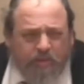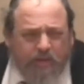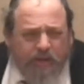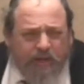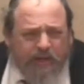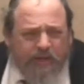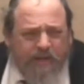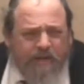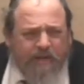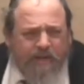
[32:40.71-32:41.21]

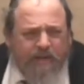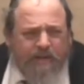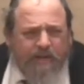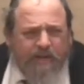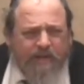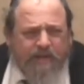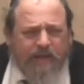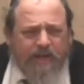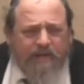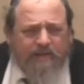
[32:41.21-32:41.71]
right?
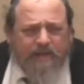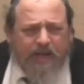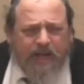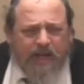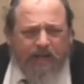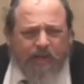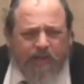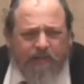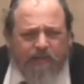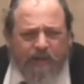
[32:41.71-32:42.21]

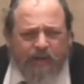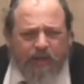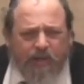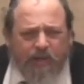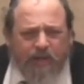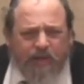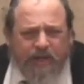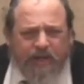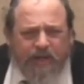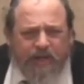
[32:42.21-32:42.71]
Chazal are
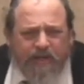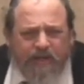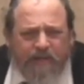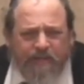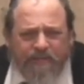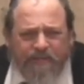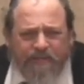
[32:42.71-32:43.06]
very,